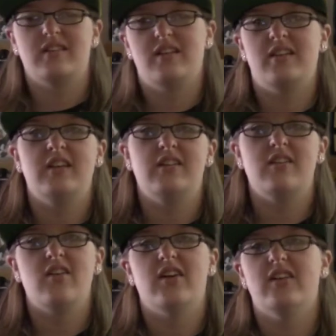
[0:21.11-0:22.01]
a little
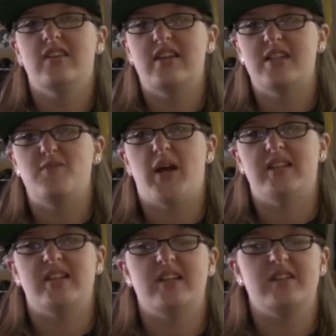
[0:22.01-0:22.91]
longer than
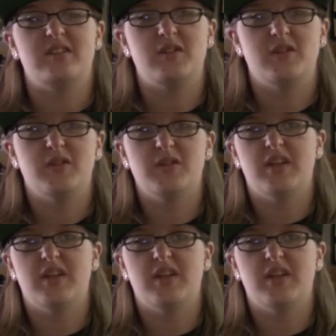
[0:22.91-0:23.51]
expected to